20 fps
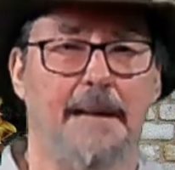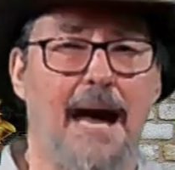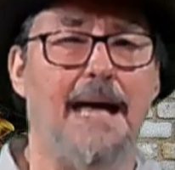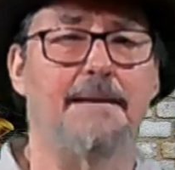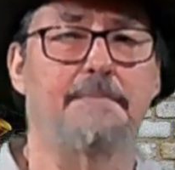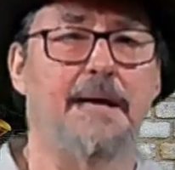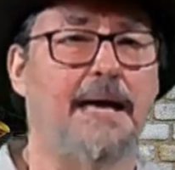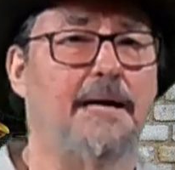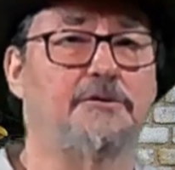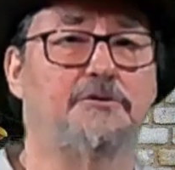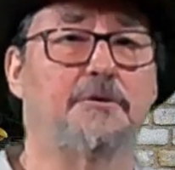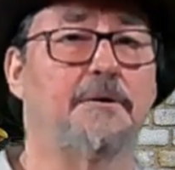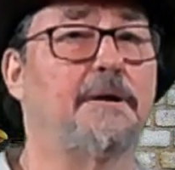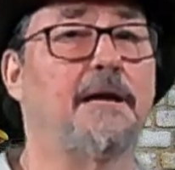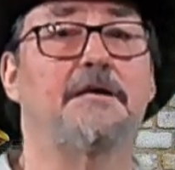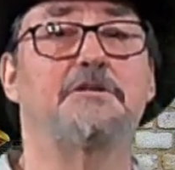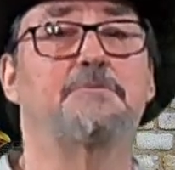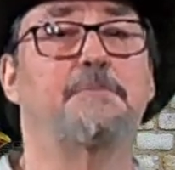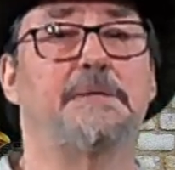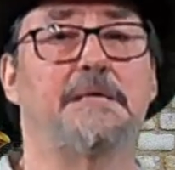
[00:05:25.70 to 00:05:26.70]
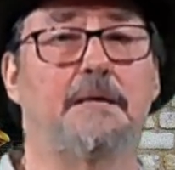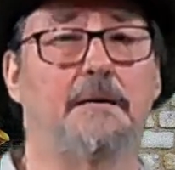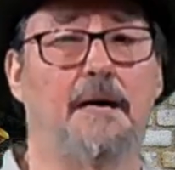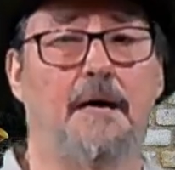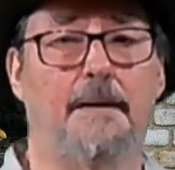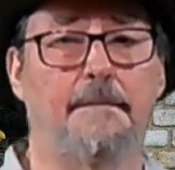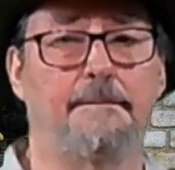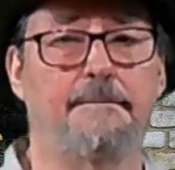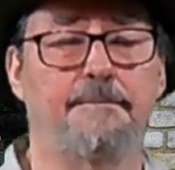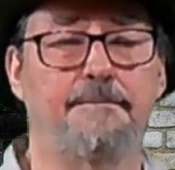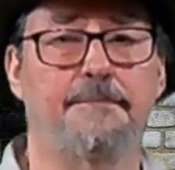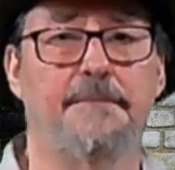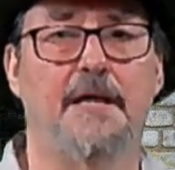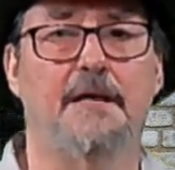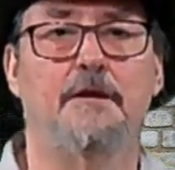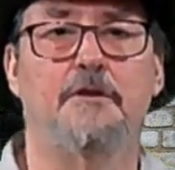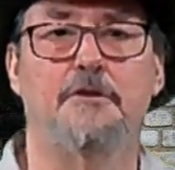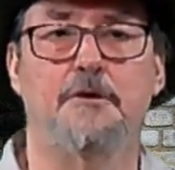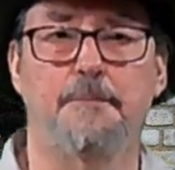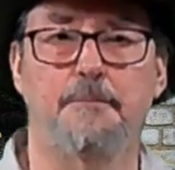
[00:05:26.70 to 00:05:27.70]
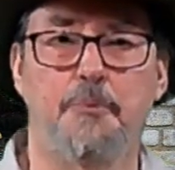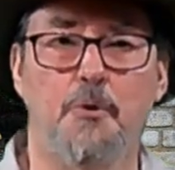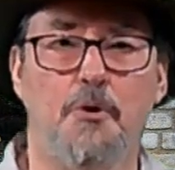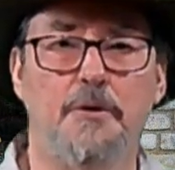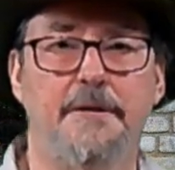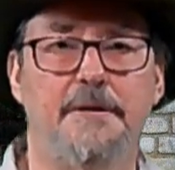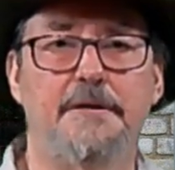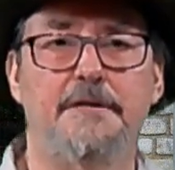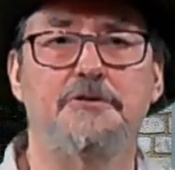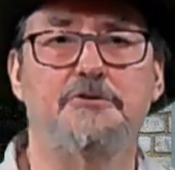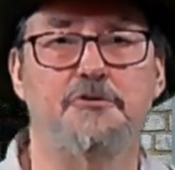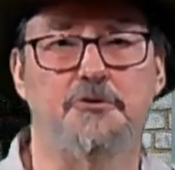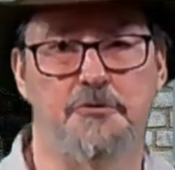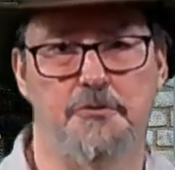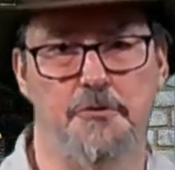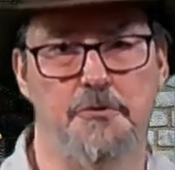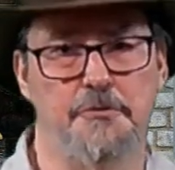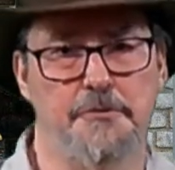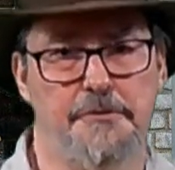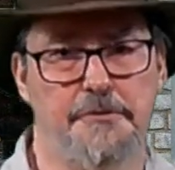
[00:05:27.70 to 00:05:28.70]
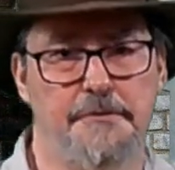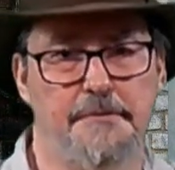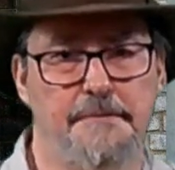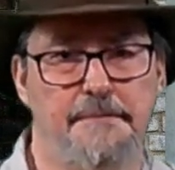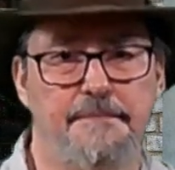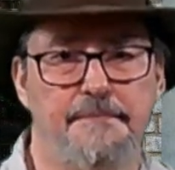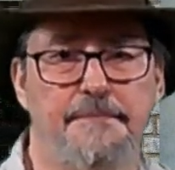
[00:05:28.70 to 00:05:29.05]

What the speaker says: My mantra has become, the book is truth.